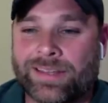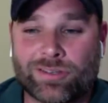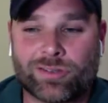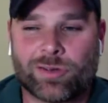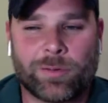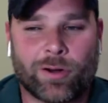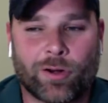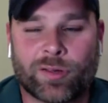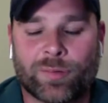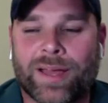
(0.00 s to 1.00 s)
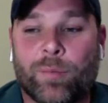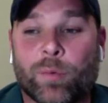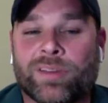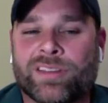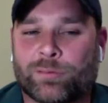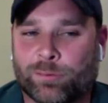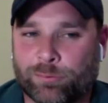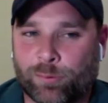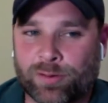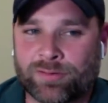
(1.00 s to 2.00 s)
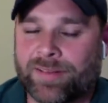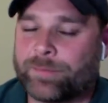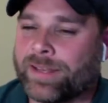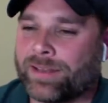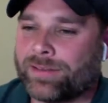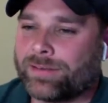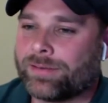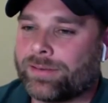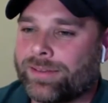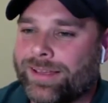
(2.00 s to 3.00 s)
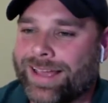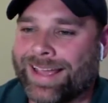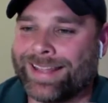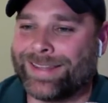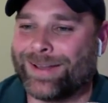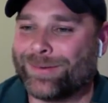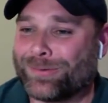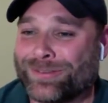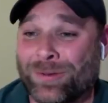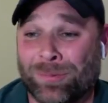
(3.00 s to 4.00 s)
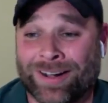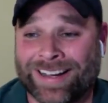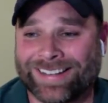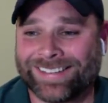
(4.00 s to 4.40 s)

that they shouldn't have been arguing about, but we did it for 45 minutes. And there was no break,